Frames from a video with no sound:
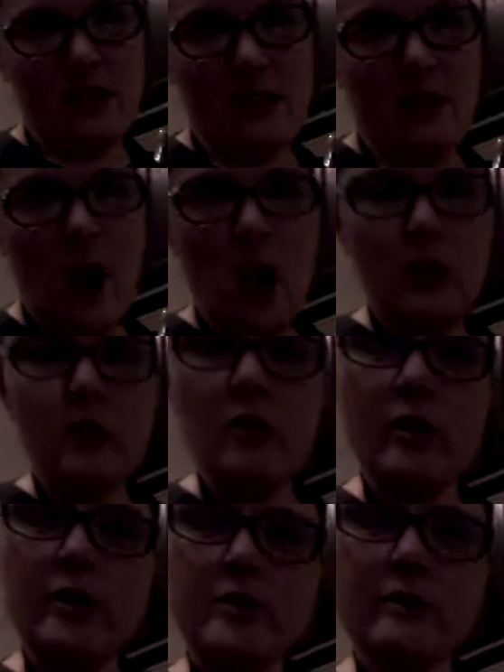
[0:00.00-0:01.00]
hear. So
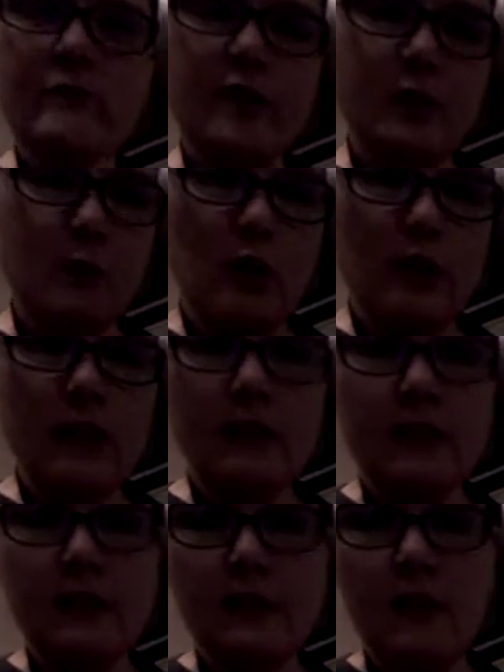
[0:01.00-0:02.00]
here's our finished
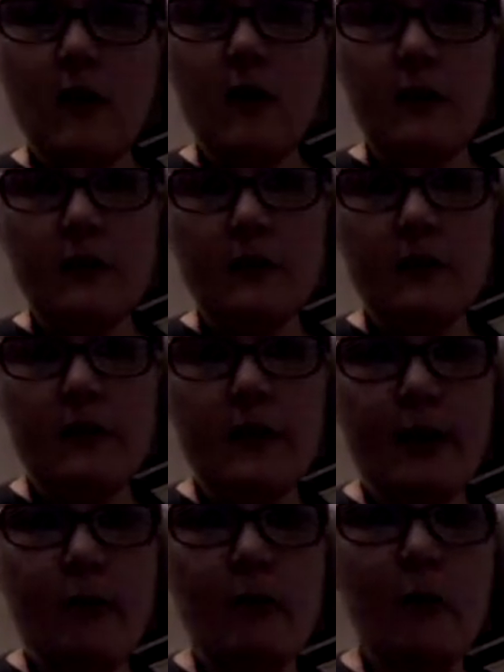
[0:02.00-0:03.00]
product, our
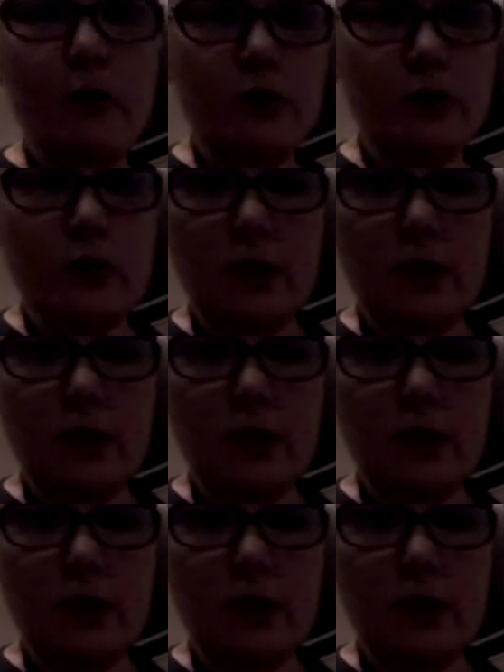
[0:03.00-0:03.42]
egg rolls.